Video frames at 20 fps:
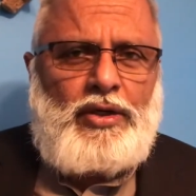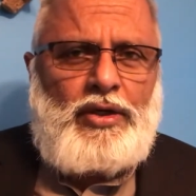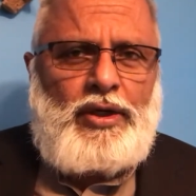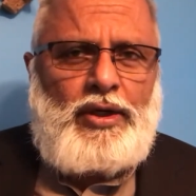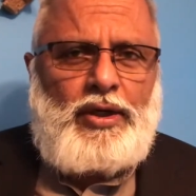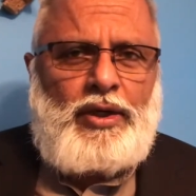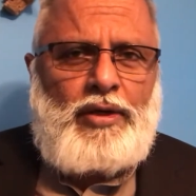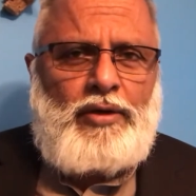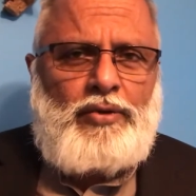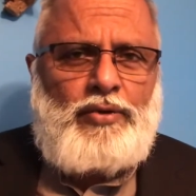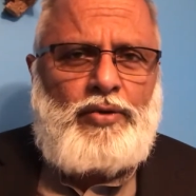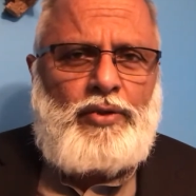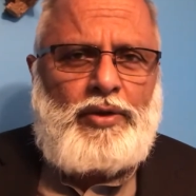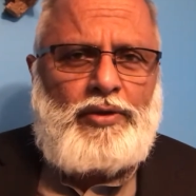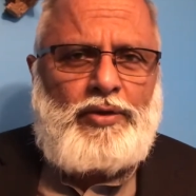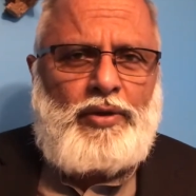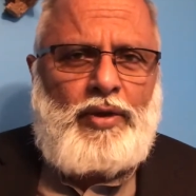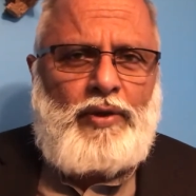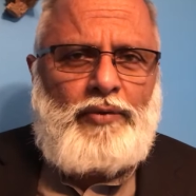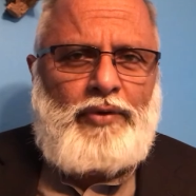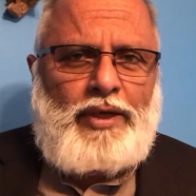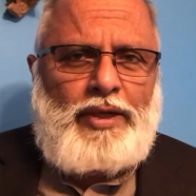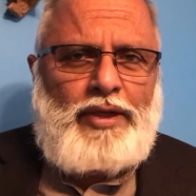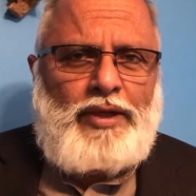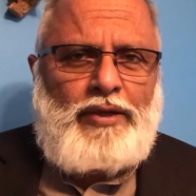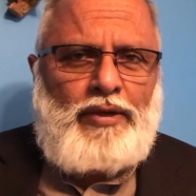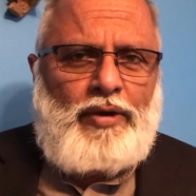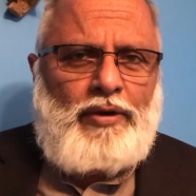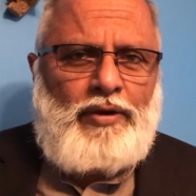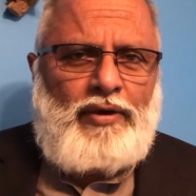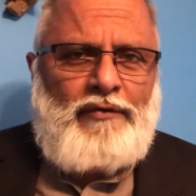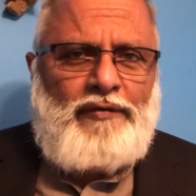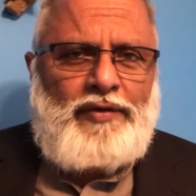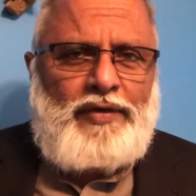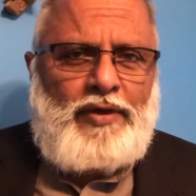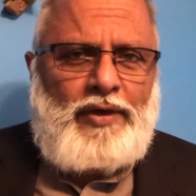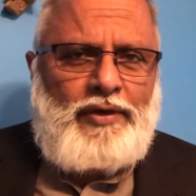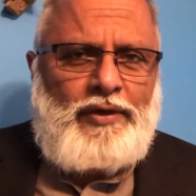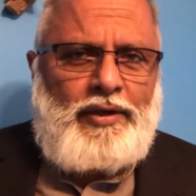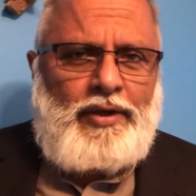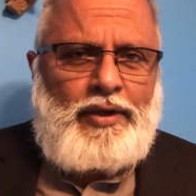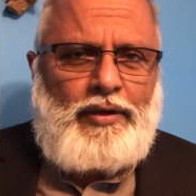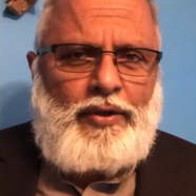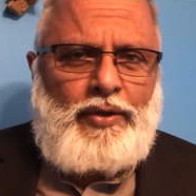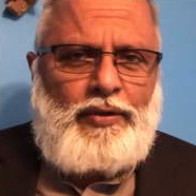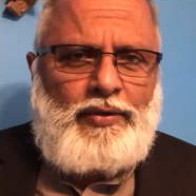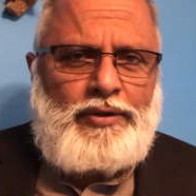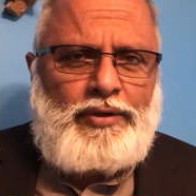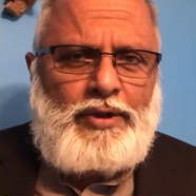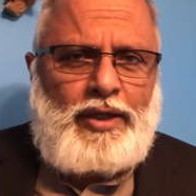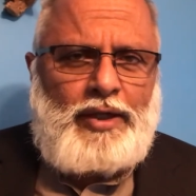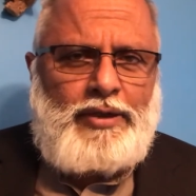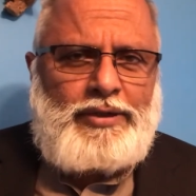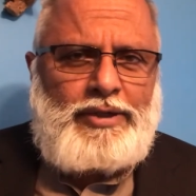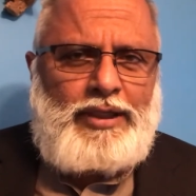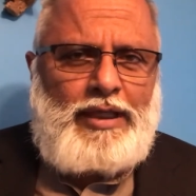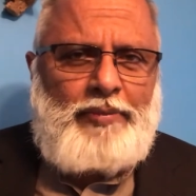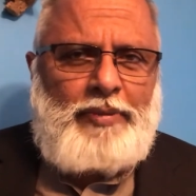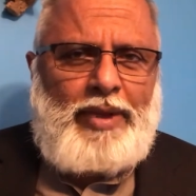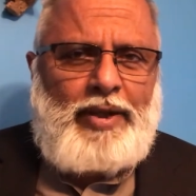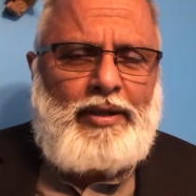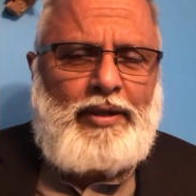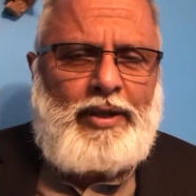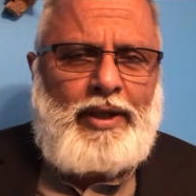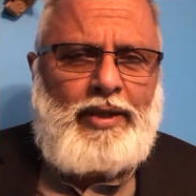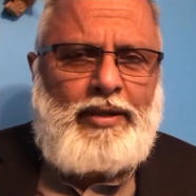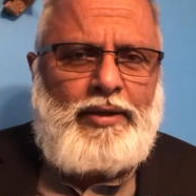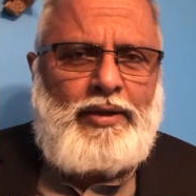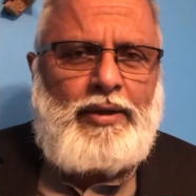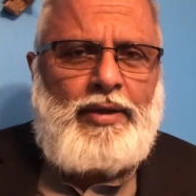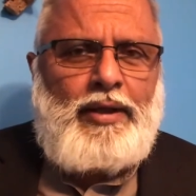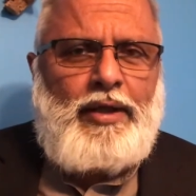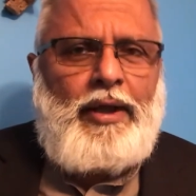uh, who had already gone off in, under their own uh, deep end and,